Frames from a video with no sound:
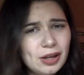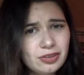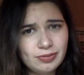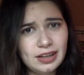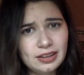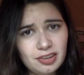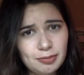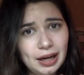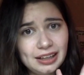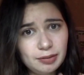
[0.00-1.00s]
best friends of
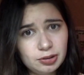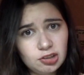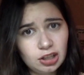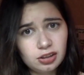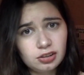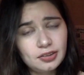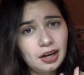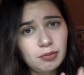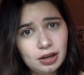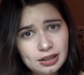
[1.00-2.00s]
mine in particular
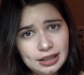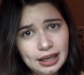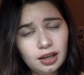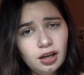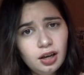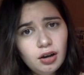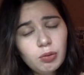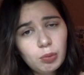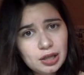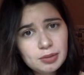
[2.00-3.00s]
that I want to thank.
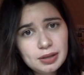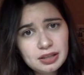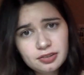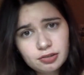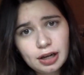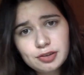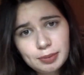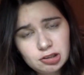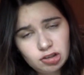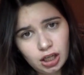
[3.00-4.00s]
One of them is subscribed
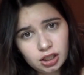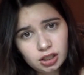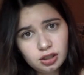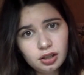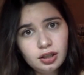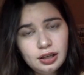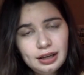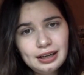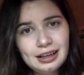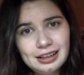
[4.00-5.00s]
to my channel.
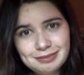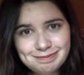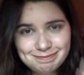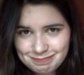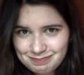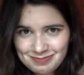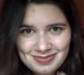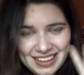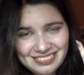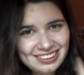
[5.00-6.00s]

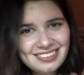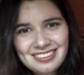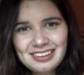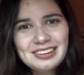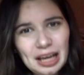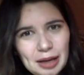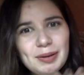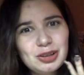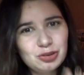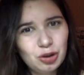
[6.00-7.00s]
I'm not going to say your name,
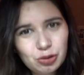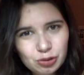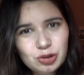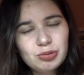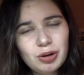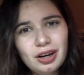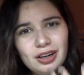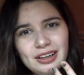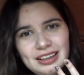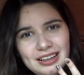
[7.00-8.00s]
but you know who you
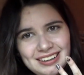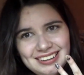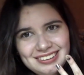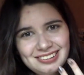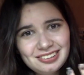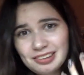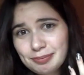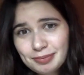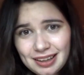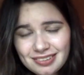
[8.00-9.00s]
are. You're
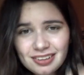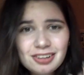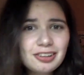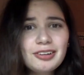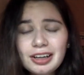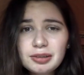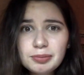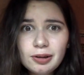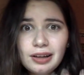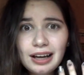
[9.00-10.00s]
amazing. You're
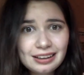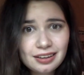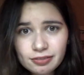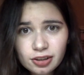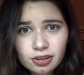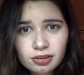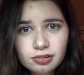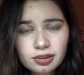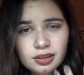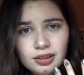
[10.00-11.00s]
incredible. I love you.